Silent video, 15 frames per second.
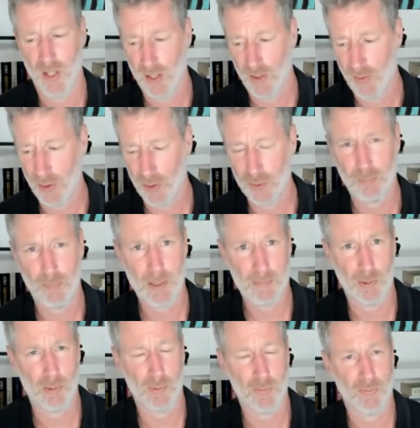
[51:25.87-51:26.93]
those
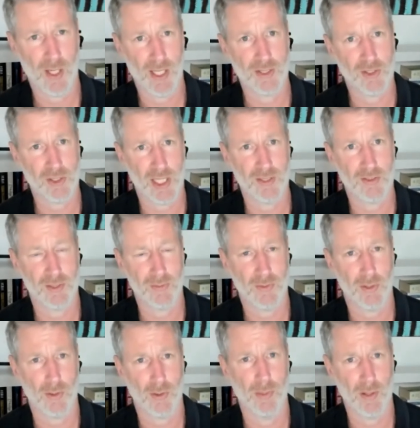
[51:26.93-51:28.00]
people who find change
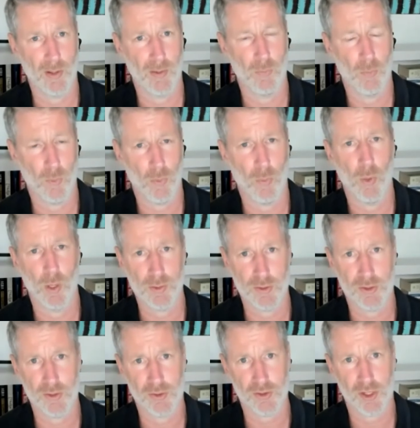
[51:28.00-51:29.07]
difficult will be the ones
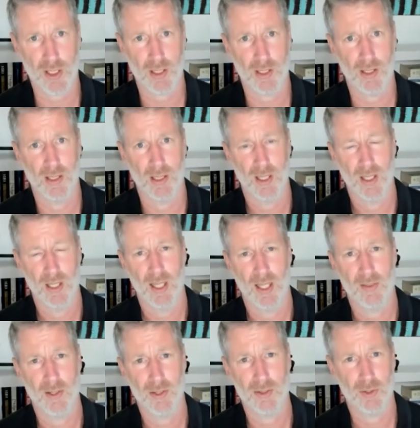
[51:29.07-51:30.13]
who struggle.
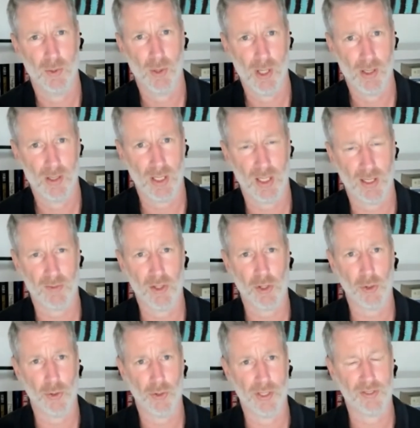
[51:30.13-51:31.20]
And those who aren't kind of
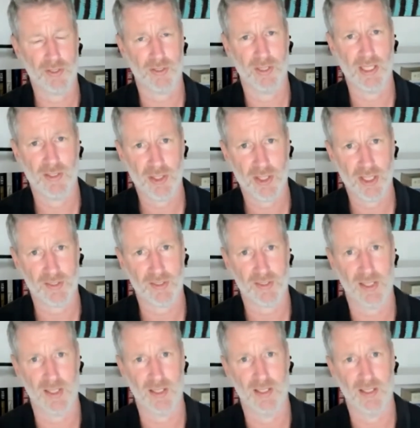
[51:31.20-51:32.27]
curious and
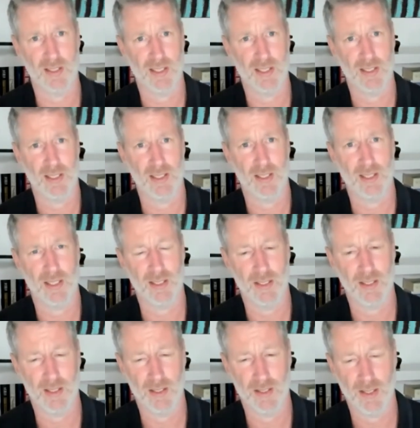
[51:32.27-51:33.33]
interested
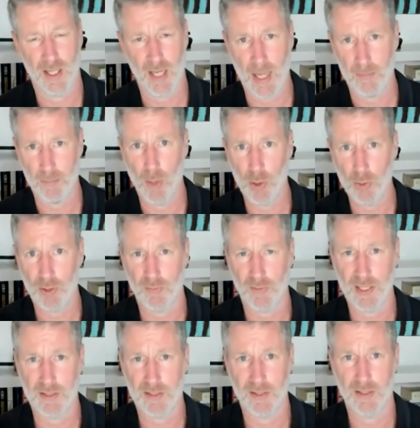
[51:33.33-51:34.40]
and
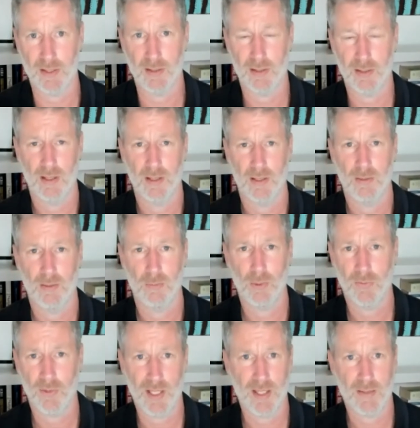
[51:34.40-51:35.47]
motivated will
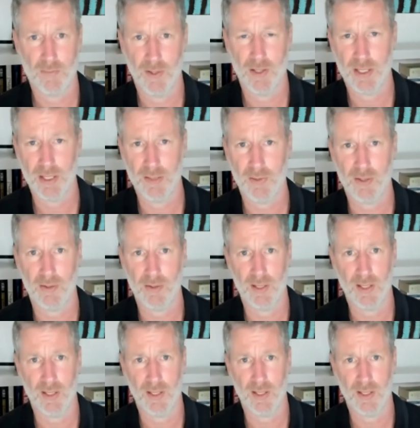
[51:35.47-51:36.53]
find it very difficult. And
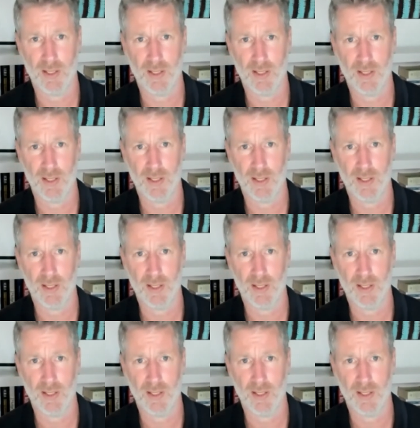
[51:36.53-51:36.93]
I think